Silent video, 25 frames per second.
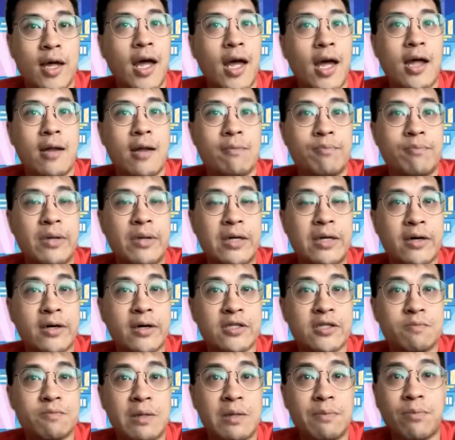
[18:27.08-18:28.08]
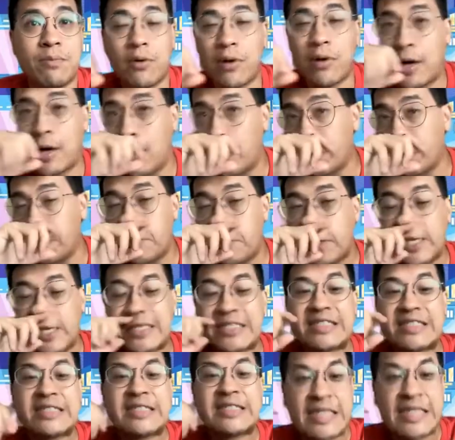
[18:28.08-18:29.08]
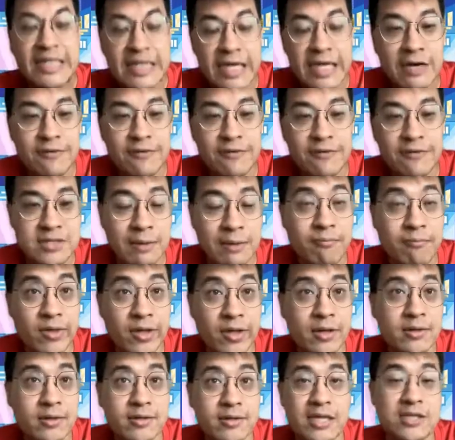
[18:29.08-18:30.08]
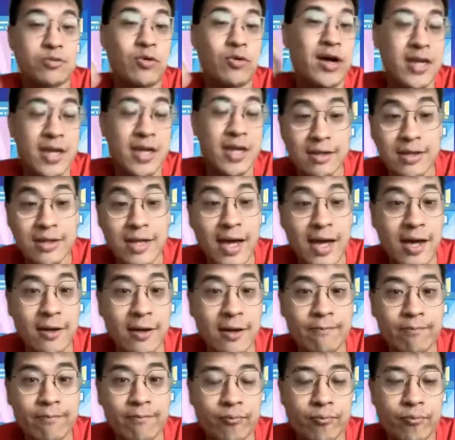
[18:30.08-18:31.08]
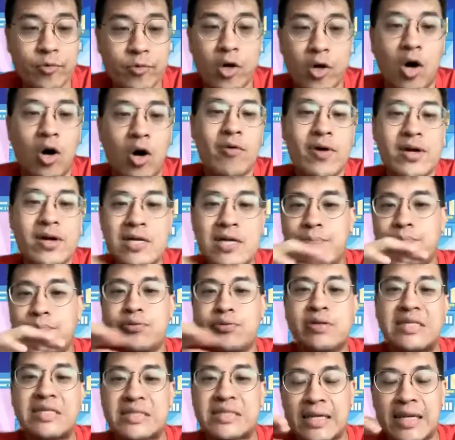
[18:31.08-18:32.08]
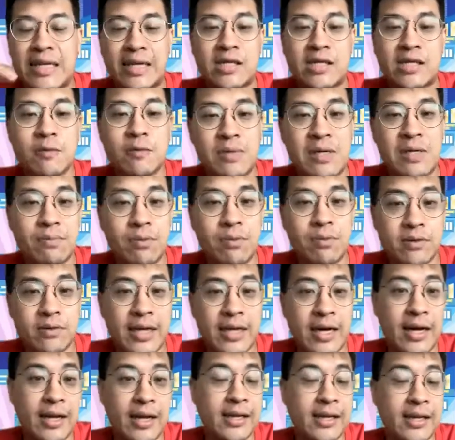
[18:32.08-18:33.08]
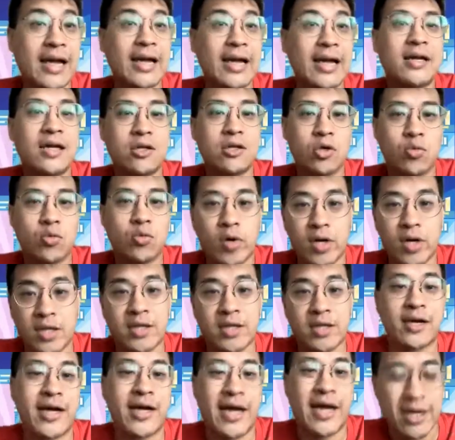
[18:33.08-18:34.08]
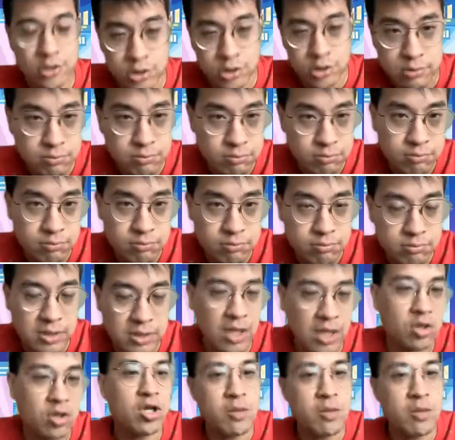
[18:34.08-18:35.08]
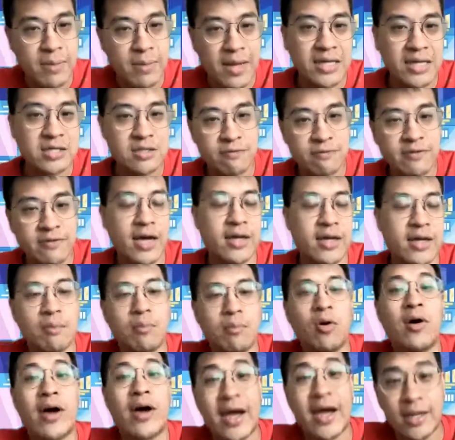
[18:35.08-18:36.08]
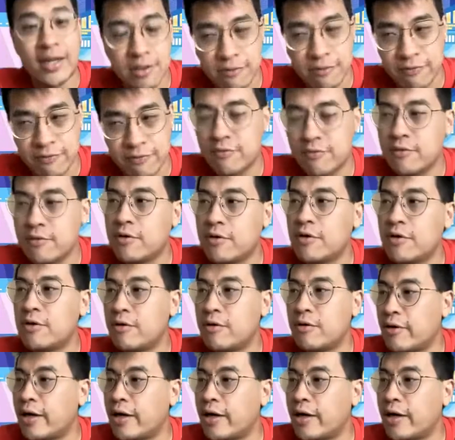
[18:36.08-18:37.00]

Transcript: And because people are already seeking for something, that's why they're there. You're already pre-selecting people that are likely to want to take action. They're not a passive kind, they're more active, right?